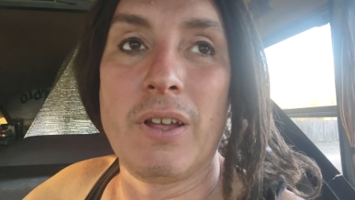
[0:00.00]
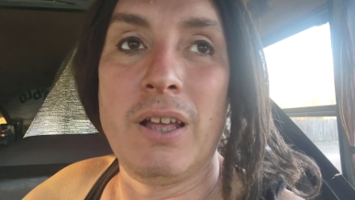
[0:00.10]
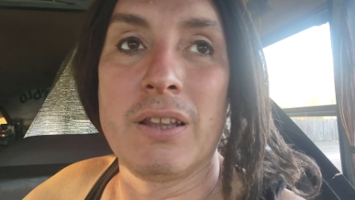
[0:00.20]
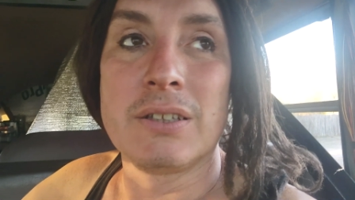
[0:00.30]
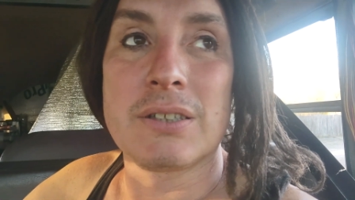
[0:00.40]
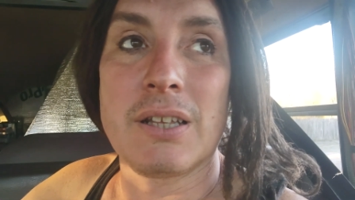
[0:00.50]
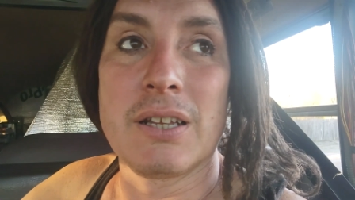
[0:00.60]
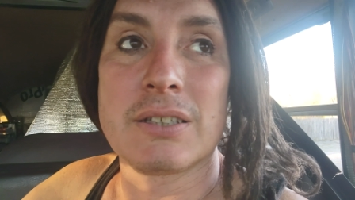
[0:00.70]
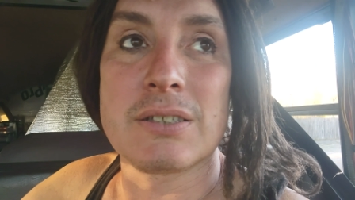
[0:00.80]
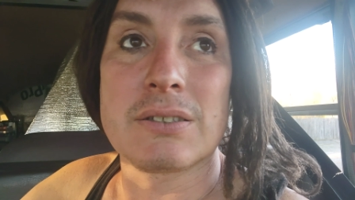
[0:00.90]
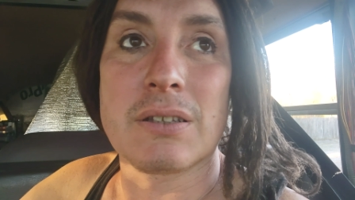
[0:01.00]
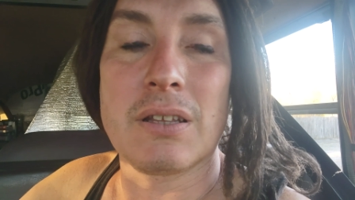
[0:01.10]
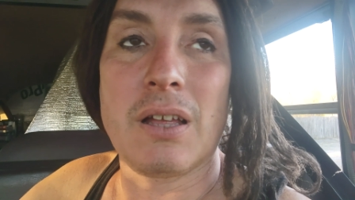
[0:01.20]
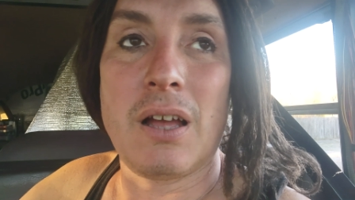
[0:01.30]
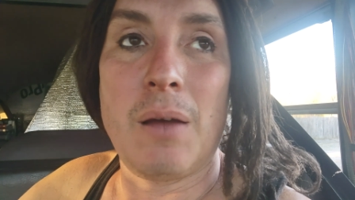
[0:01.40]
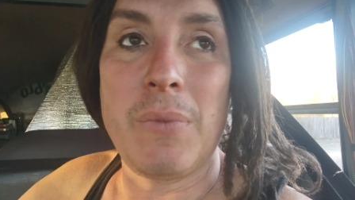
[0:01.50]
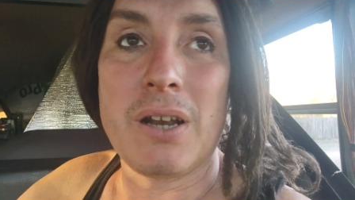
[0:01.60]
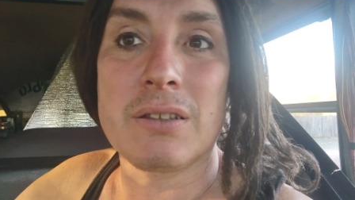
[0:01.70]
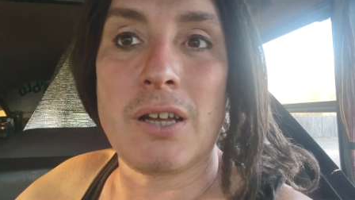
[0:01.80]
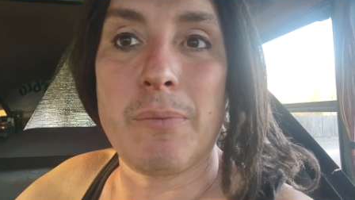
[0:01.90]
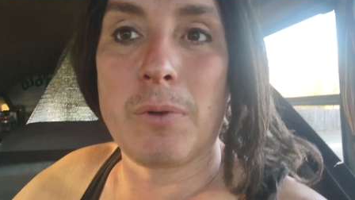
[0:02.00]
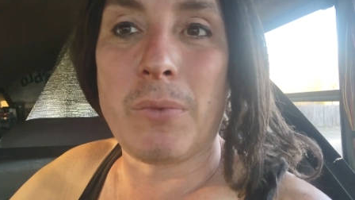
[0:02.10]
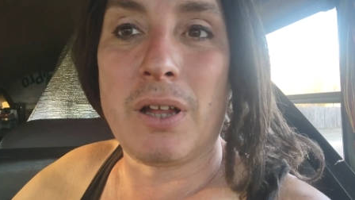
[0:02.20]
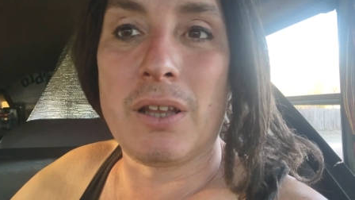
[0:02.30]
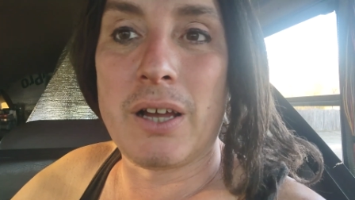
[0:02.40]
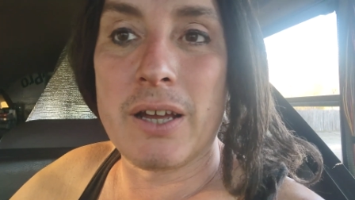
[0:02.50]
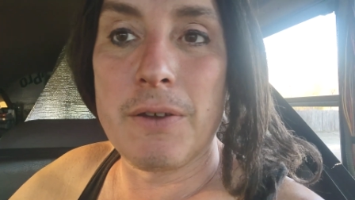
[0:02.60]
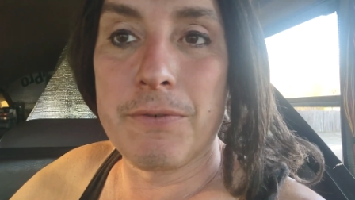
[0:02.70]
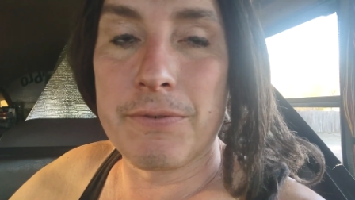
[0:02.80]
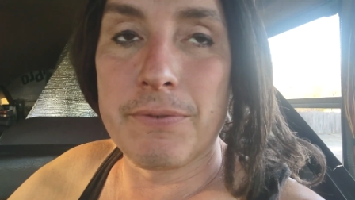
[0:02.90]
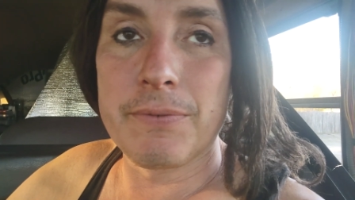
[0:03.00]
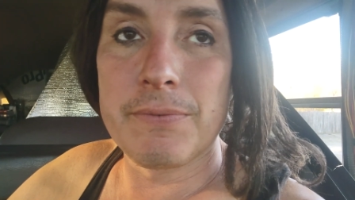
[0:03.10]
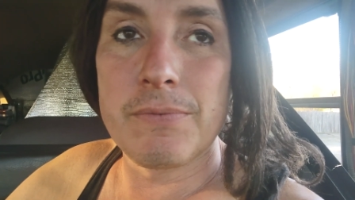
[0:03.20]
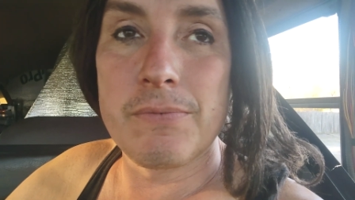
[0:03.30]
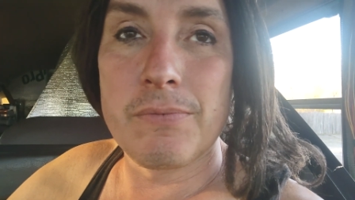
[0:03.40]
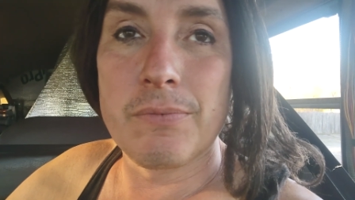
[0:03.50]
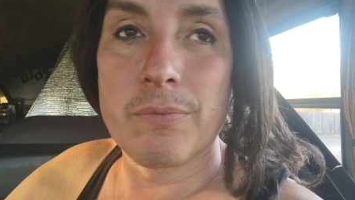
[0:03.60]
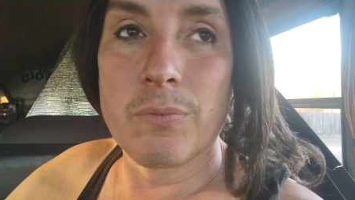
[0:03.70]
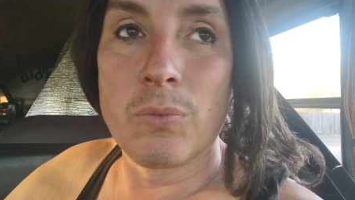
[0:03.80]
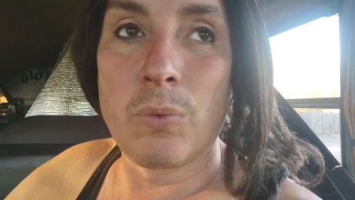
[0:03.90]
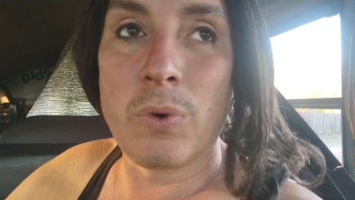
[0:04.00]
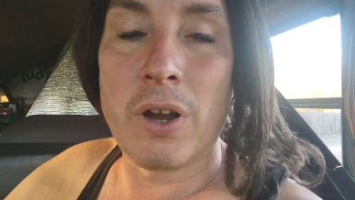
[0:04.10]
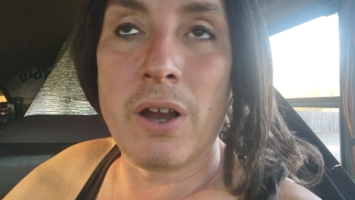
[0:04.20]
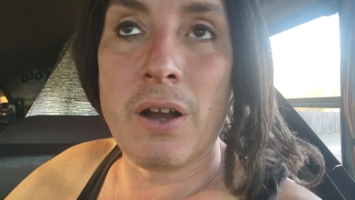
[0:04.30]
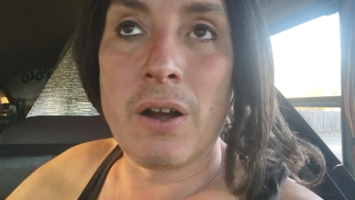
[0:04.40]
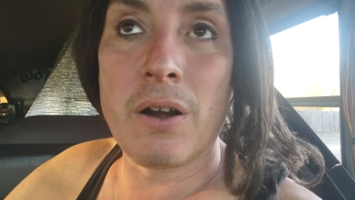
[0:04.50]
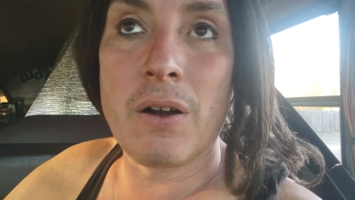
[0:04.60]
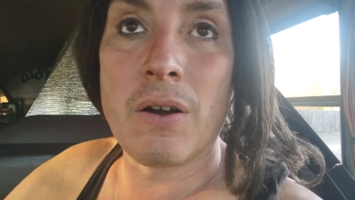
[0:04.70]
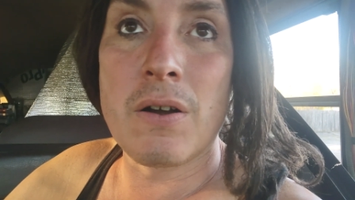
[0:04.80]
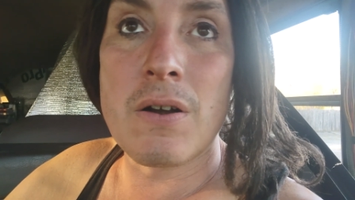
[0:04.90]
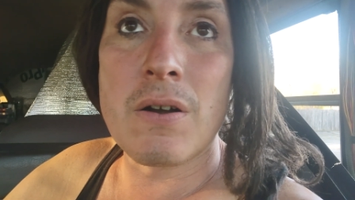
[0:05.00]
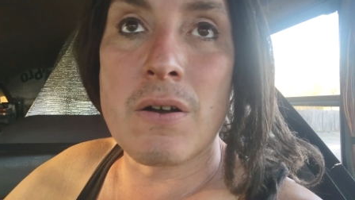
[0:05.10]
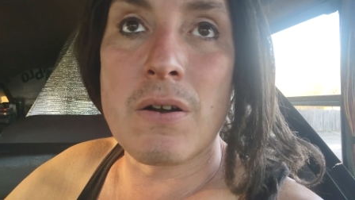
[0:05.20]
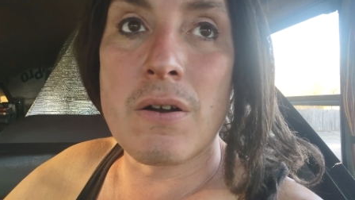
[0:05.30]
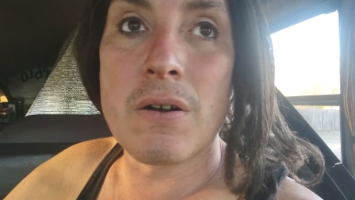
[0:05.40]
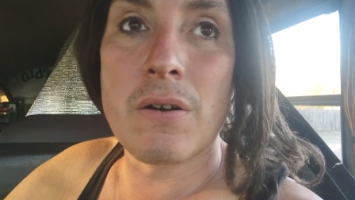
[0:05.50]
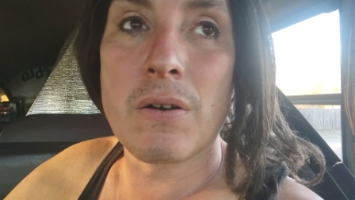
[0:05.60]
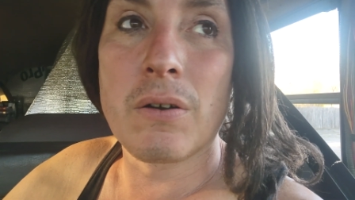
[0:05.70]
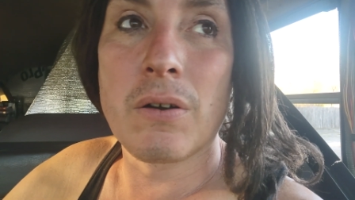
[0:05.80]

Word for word: Yeah, this it is. Is I'm at a time in my life where